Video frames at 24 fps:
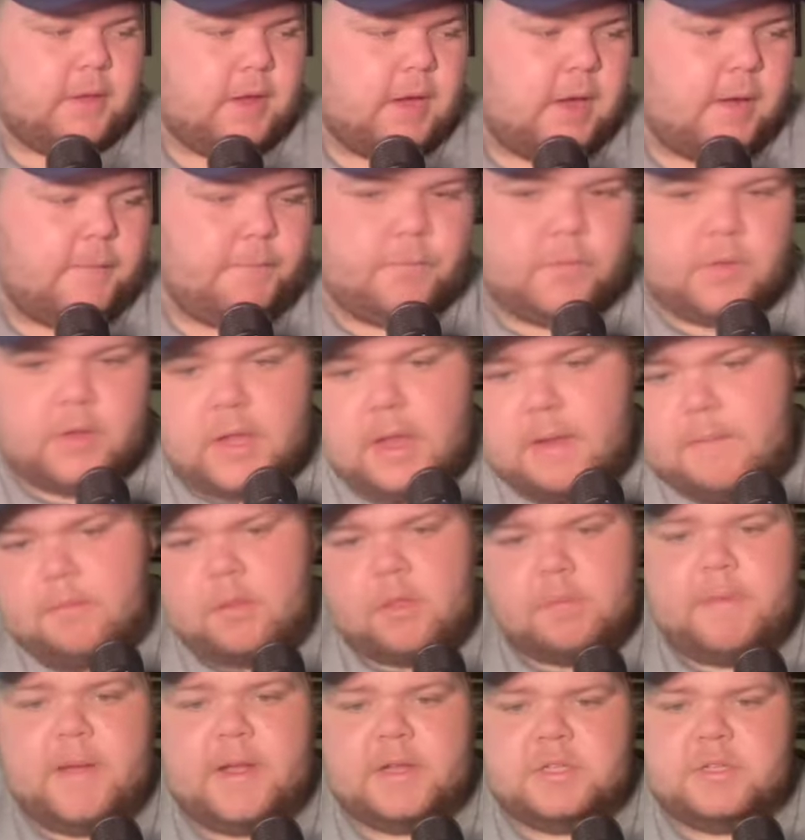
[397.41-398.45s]
Um, keep
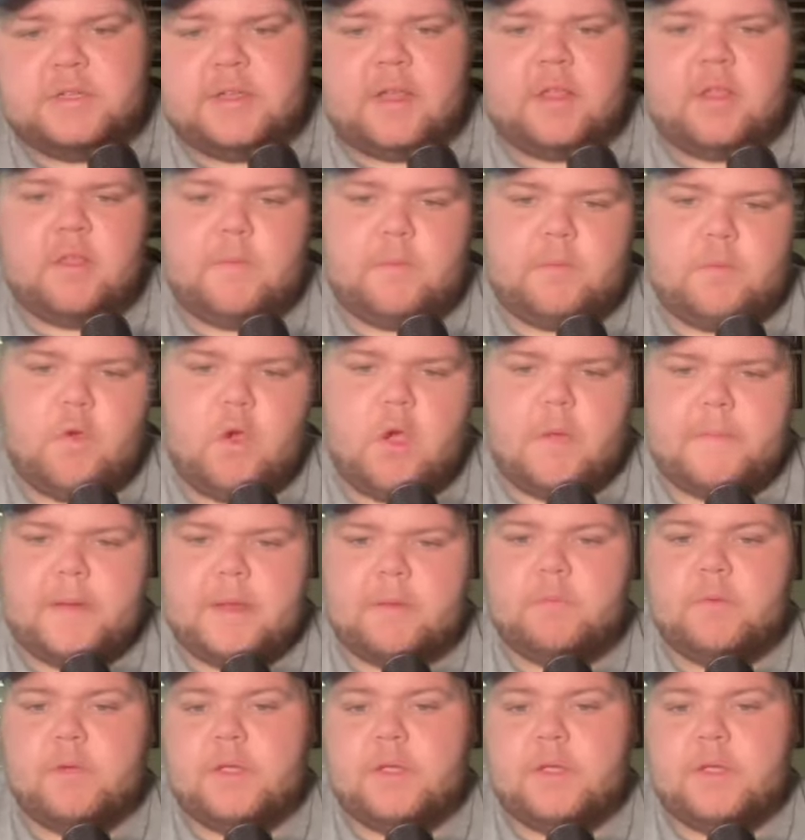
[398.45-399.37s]
smashing that subscribe button.